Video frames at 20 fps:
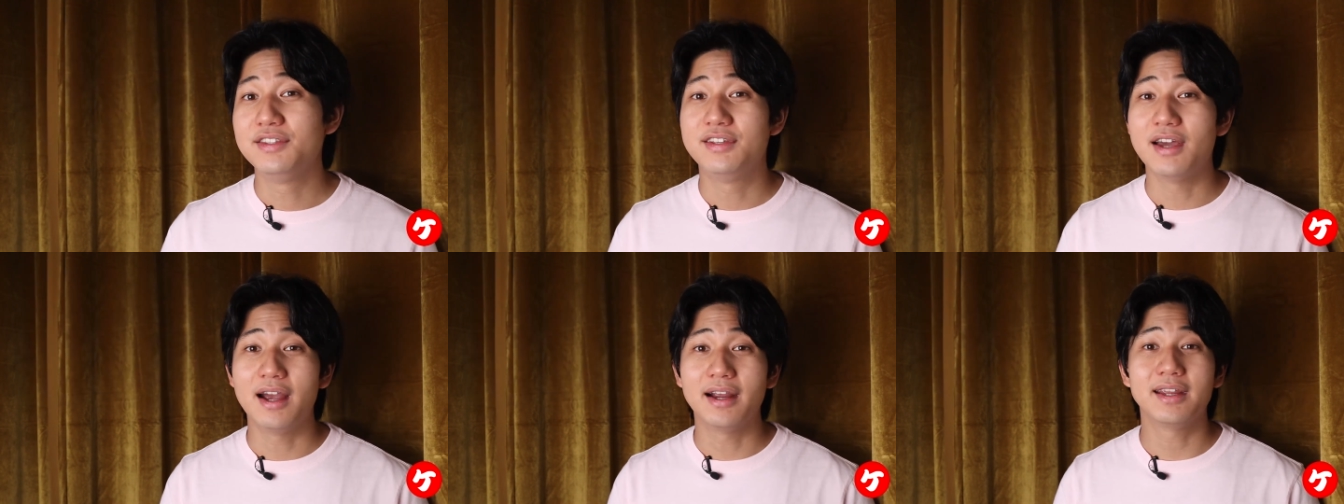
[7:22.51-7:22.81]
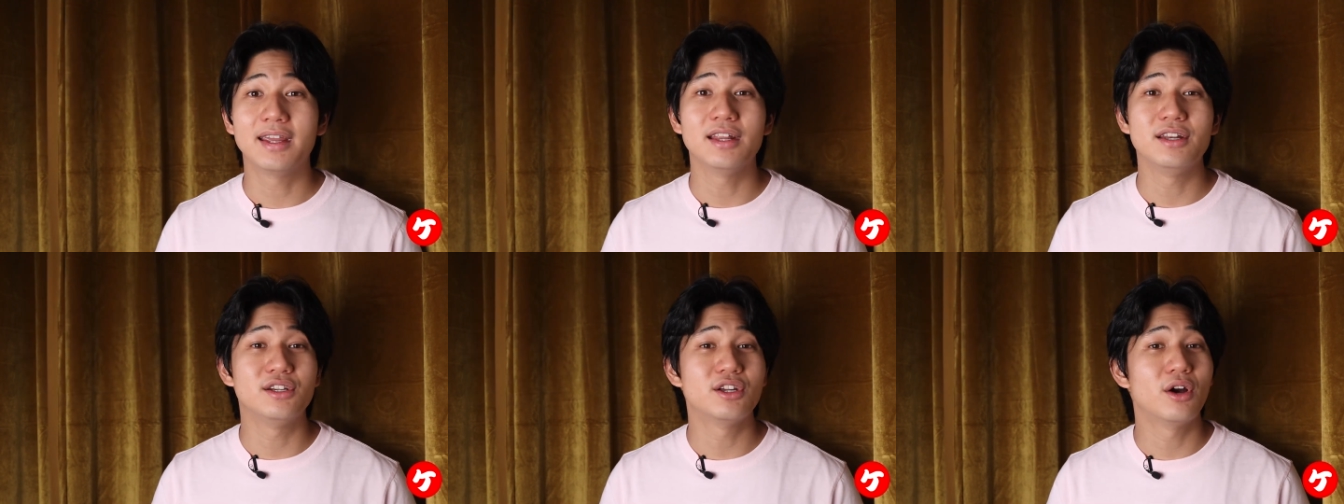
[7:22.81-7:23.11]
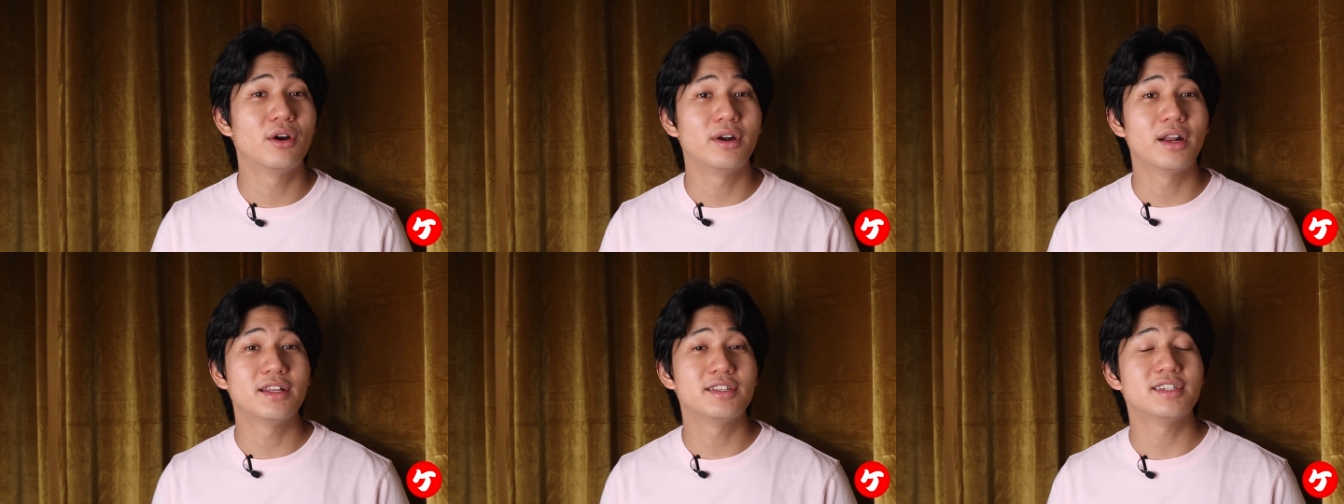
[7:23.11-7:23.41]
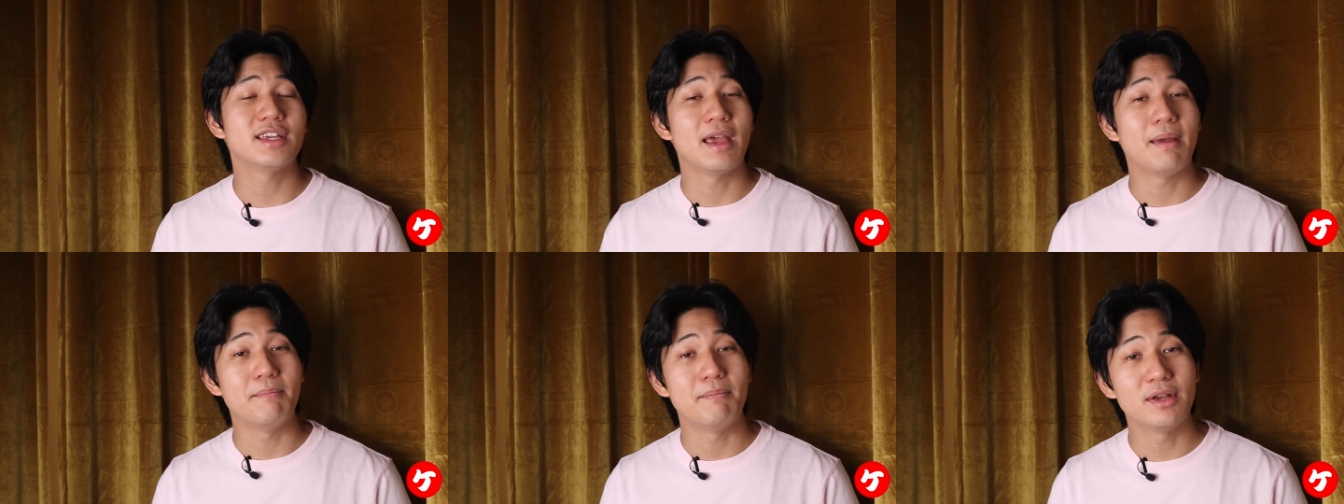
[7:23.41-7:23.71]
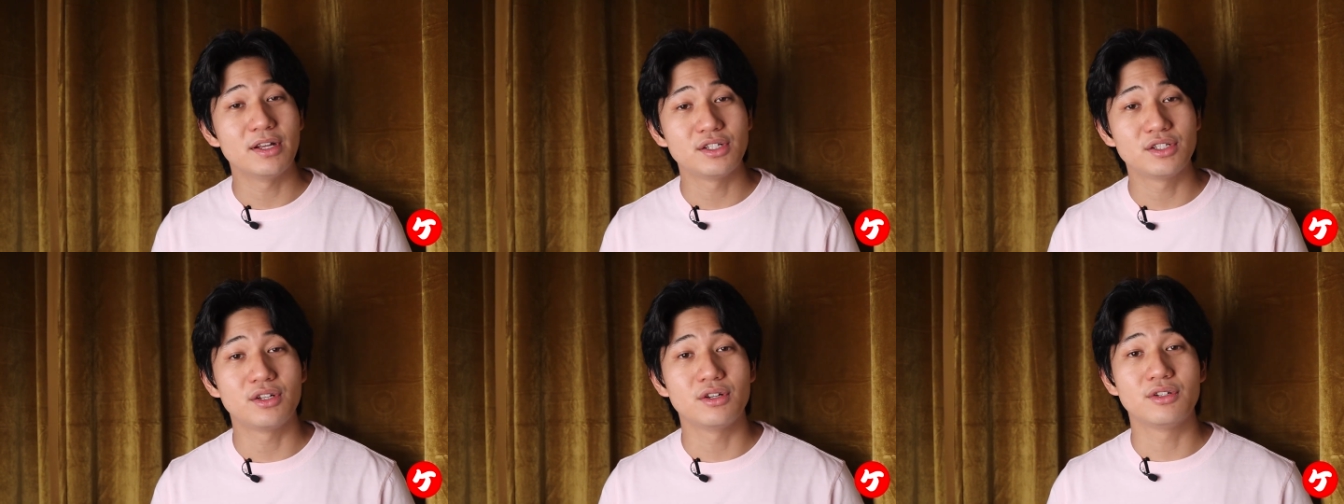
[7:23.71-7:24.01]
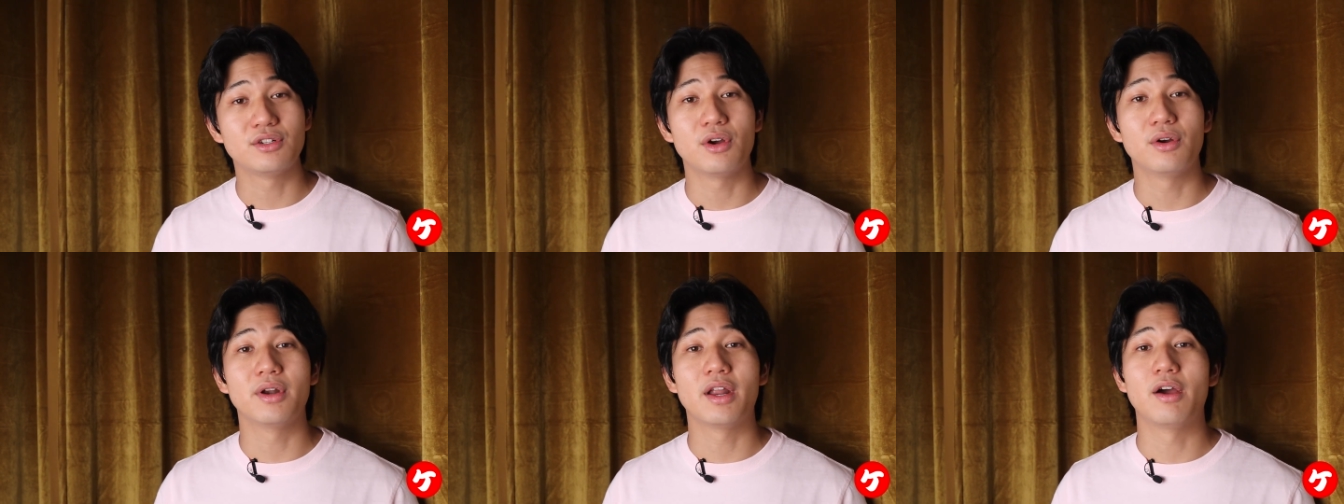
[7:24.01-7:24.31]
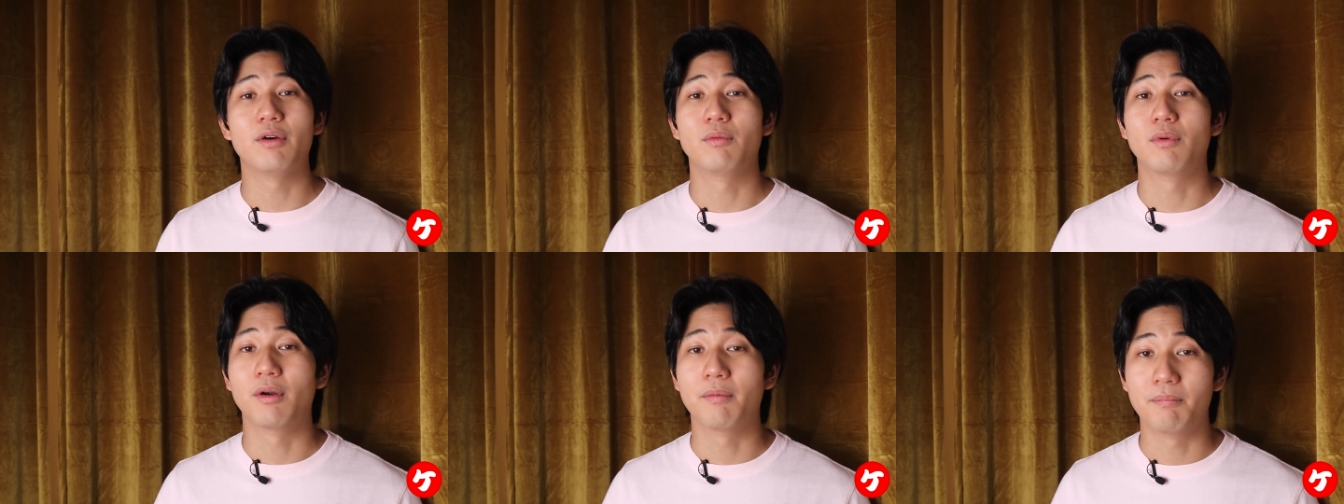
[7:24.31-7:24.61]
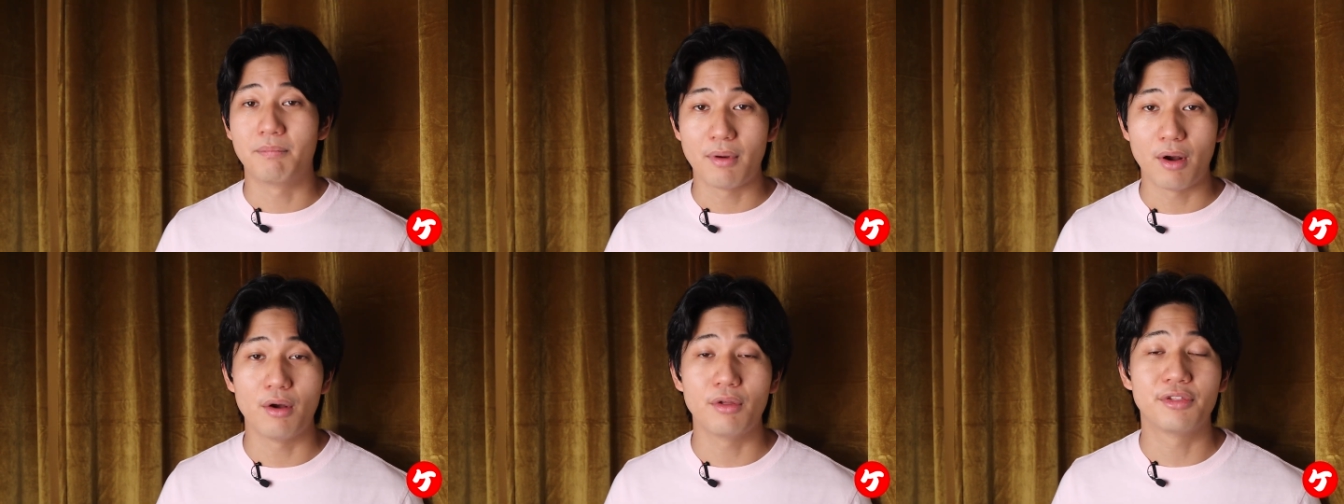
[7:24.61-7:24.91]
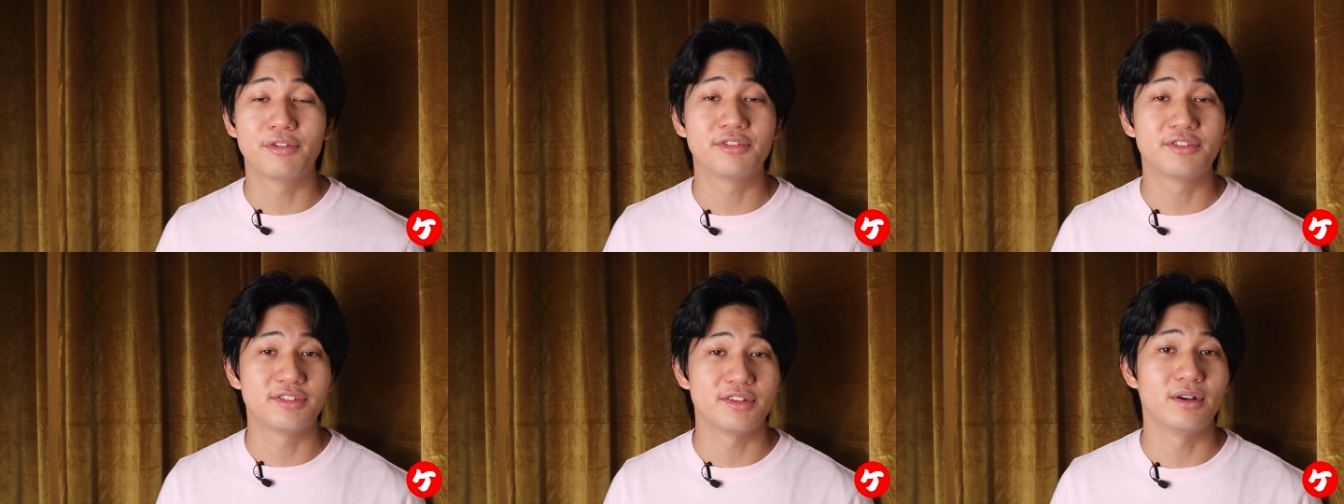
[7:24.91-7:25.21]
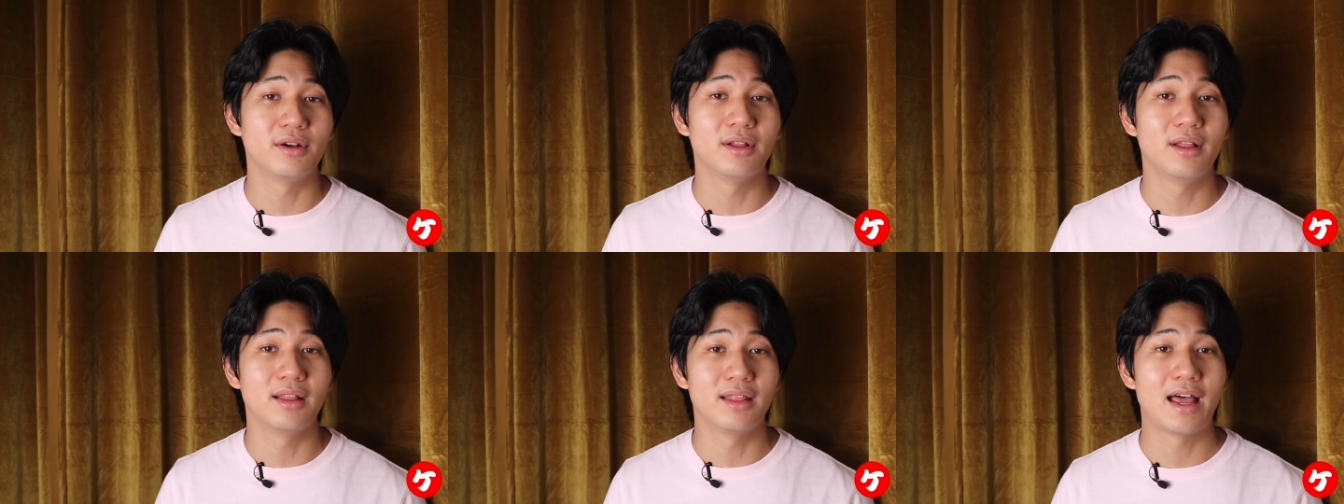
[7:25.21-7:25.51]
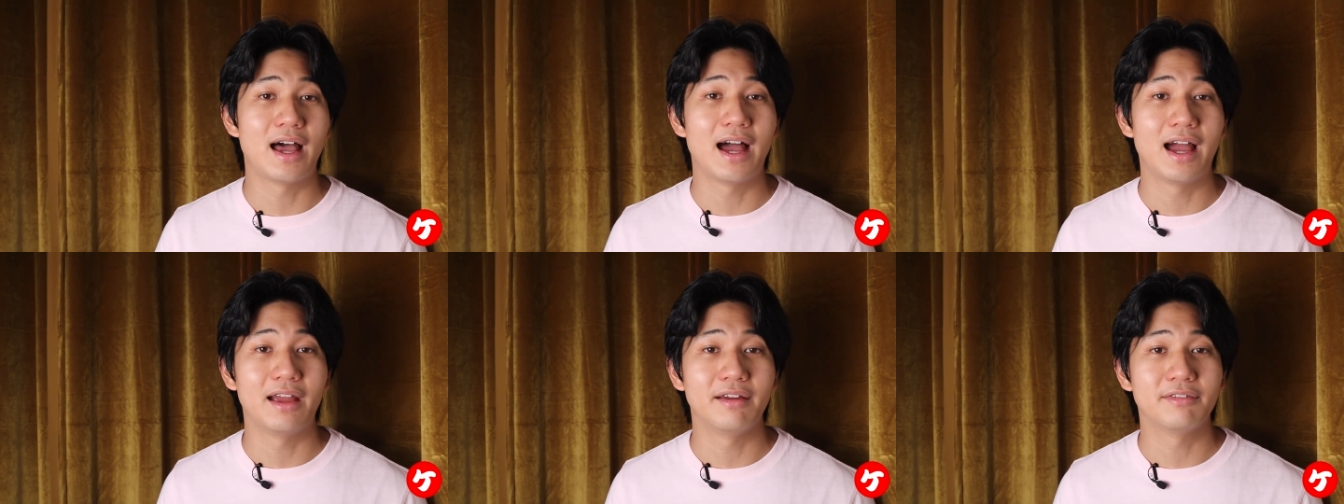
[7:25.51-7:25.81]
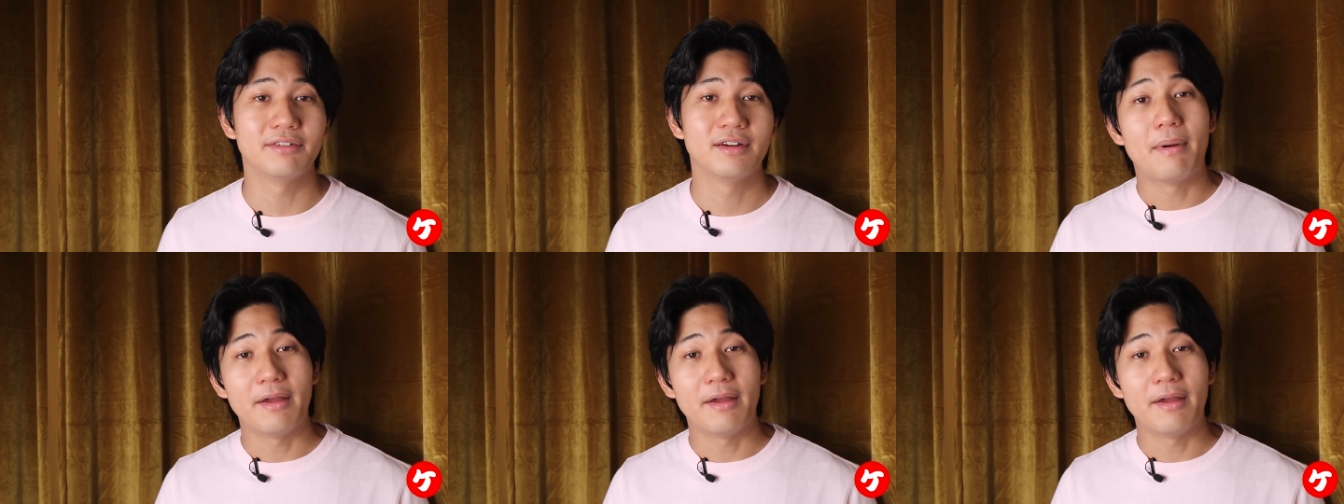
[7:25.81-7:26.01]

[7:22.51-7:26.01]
Dunkin' Donuts and Mr. Donut were both still alive.